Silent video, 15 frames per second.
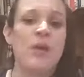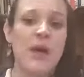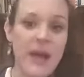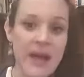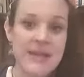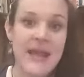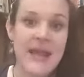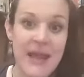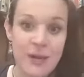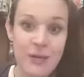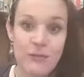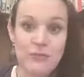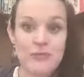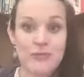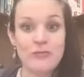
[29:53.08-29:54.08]
why I
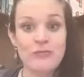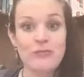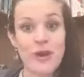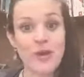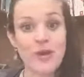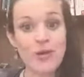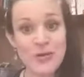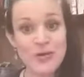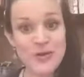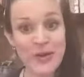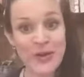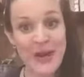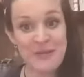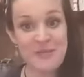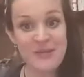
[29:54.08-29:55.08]
now run a course
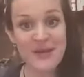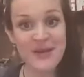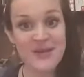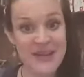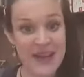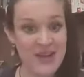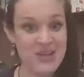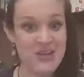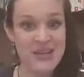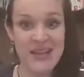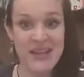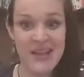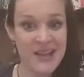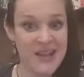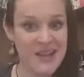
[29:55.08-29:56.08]
on it, because
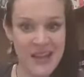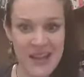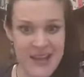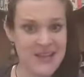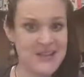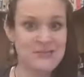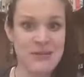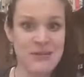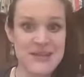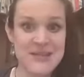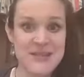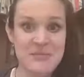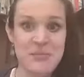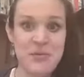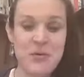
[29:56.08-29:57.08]
actually It's really
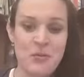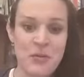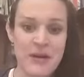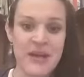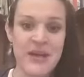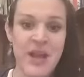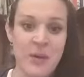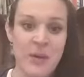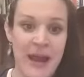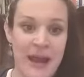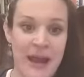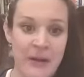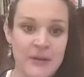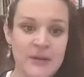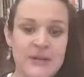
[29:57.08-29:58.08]
simple when you know
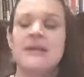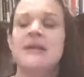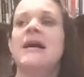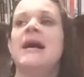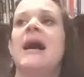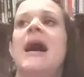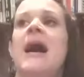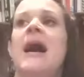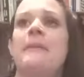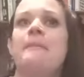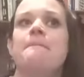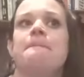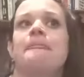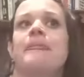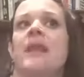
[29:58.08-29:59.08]
how.
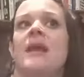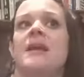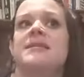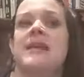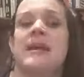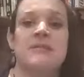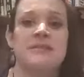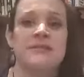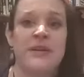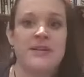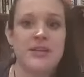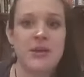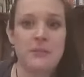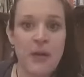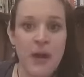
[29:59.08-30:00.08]
Same as
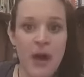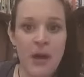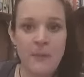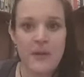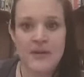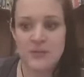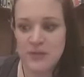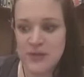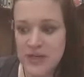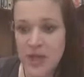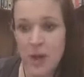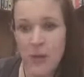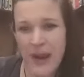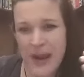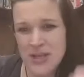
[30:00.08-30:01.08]
finding your purpose. When you
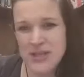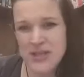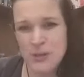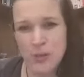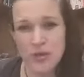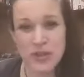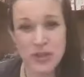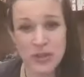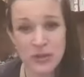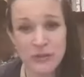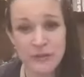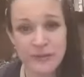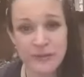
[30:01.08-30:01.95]
know actually what to look